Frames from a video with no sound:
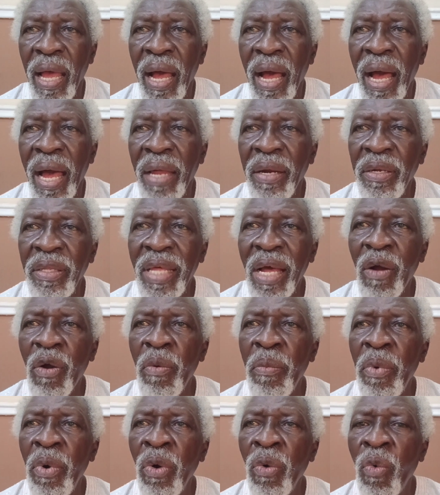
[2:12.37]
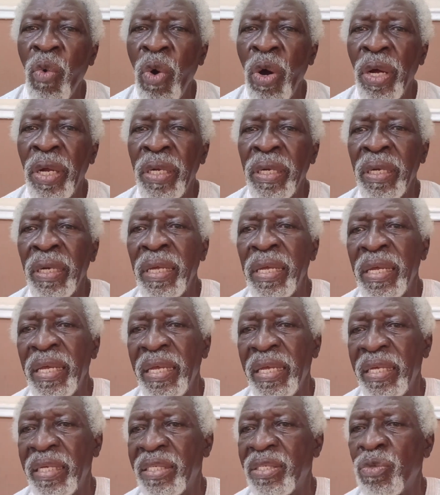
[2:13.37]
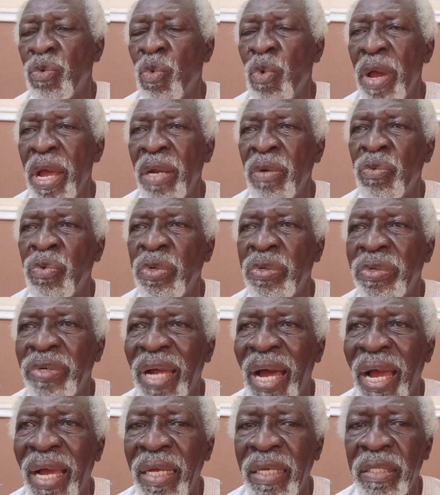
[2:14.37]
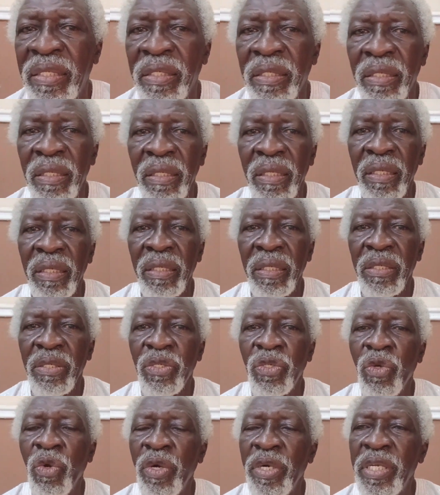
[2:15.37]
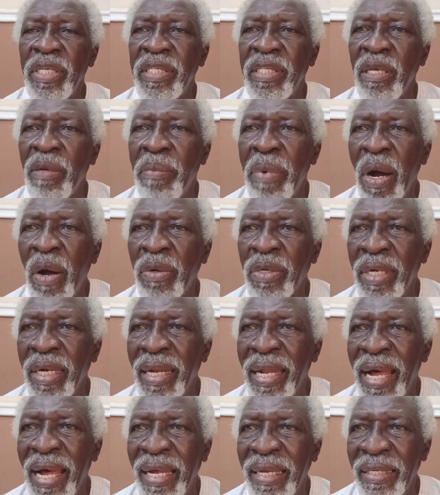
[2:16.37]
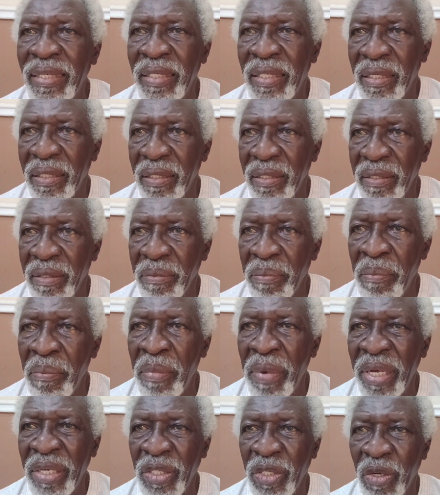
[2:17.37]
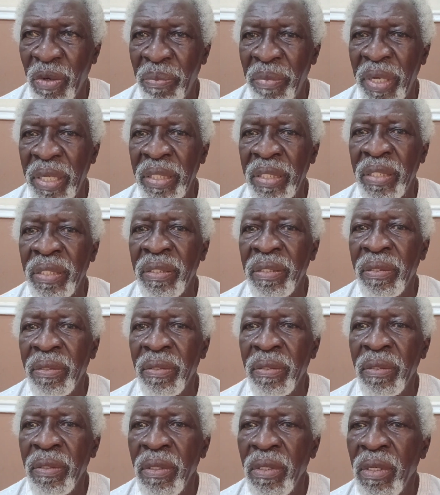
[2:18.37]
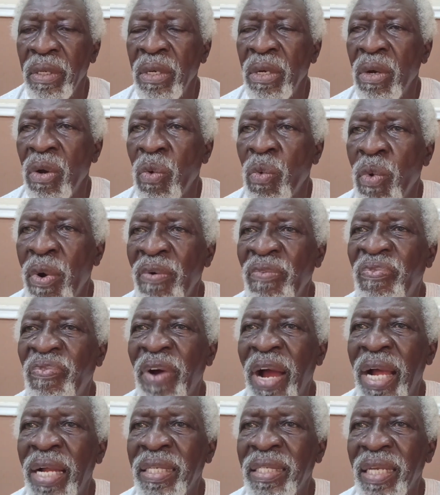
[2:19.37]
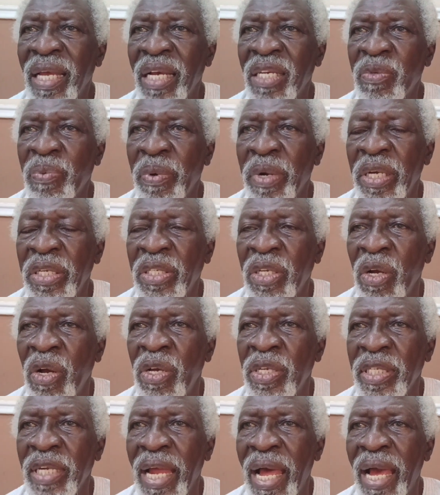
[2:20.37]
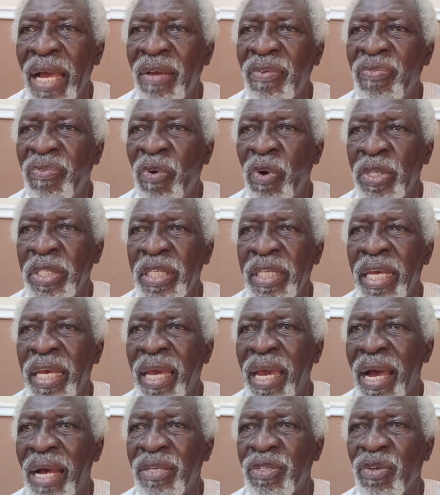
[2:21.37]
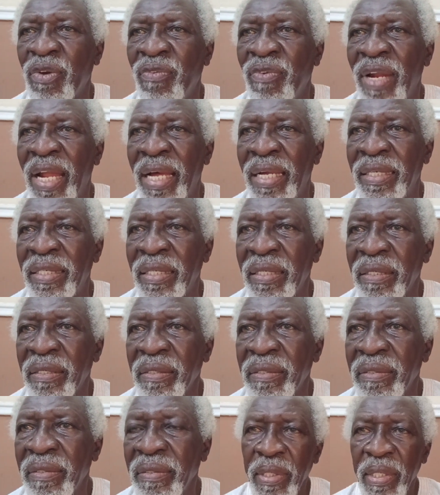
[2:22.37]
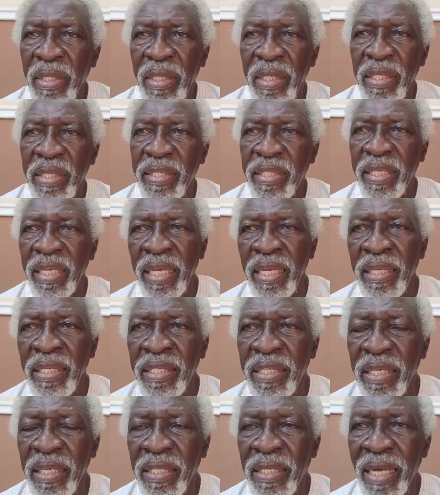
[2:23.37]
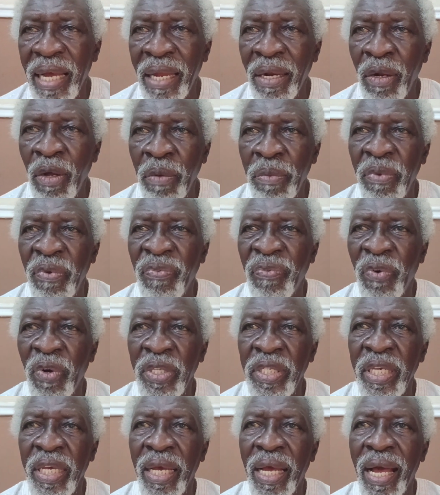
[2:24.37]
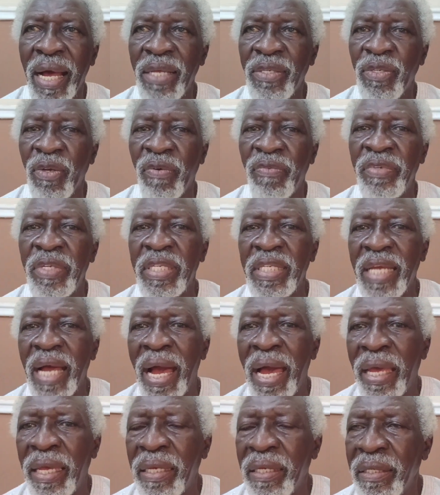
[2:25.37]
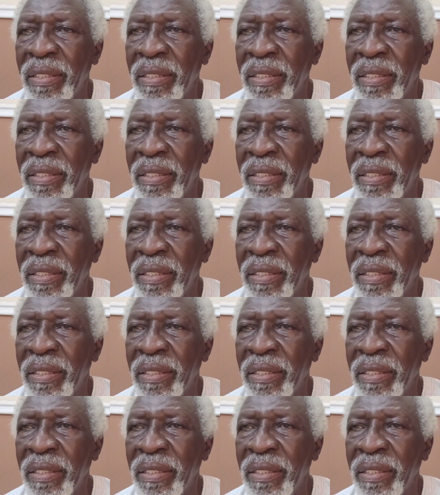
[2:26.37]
Another common one is when we write stories about land measurement. One finds expressions like 40 acres of land. Since it cannot be 40 acres of the sky